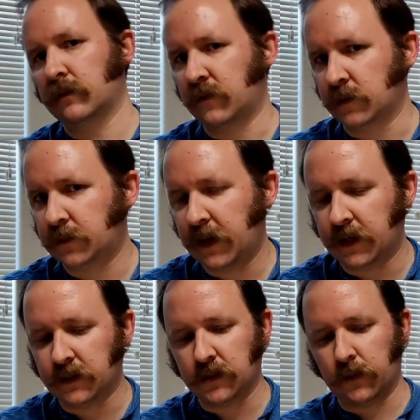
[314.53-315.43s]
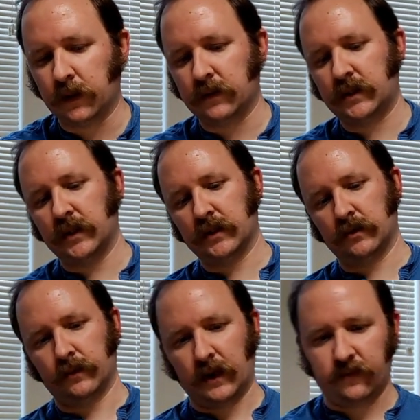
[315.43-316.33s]
From Spain, so we don't see it
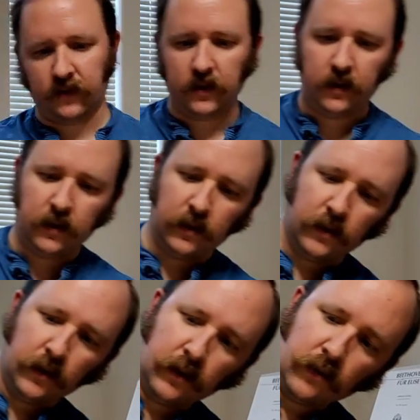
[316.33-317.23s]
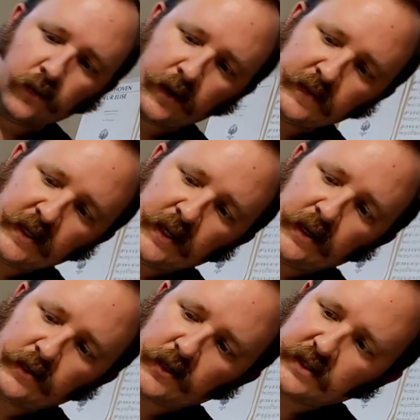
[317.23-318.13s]
super often. What I'm seeing
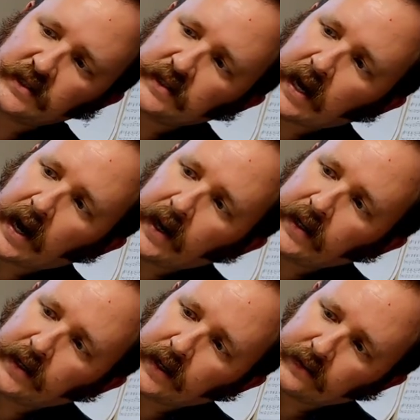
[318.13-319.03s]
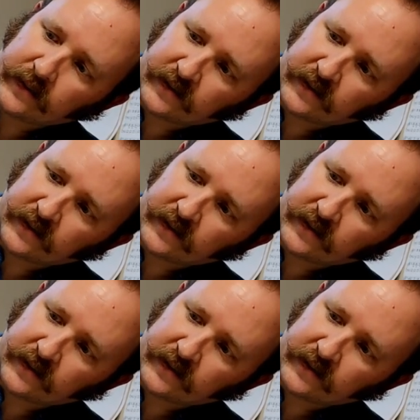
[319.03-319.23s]
here, so this is honey colored.